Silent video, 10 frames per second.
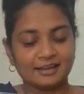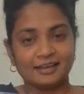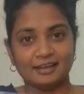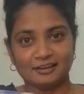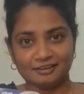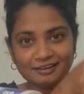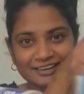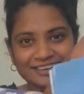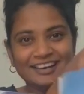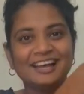here,
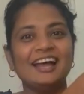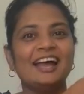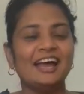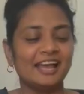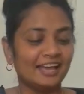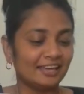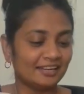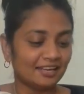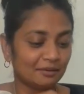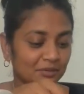and
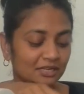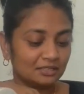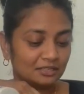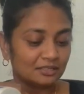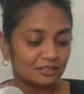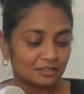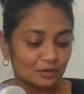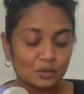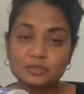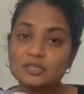I'm gonna
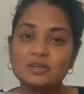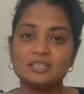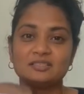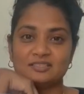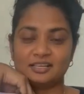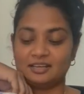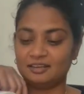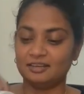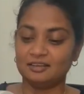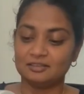go sew these today.
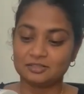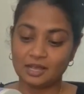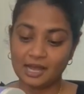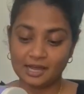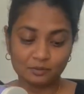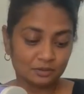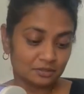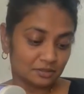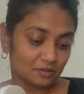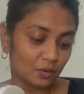So I will
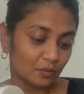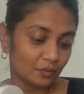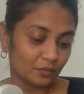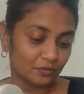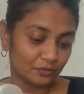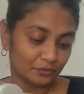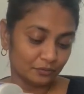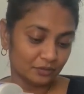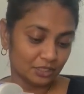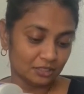sew through
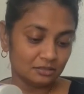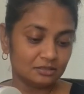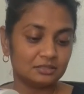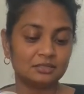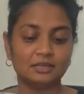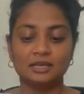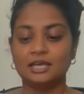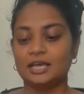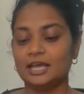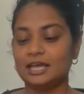these,
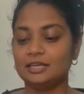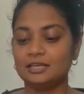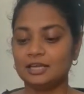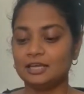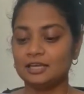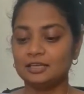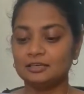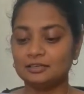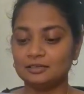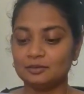and
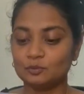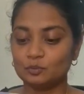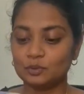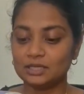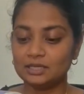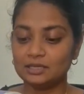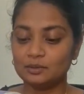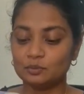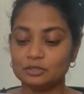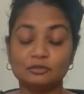then we
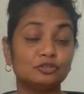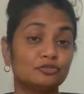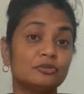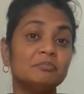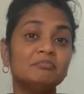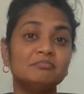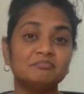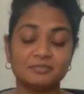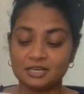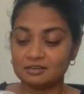will trim
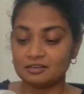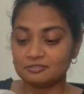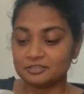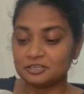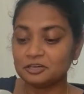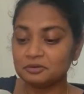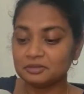in another video,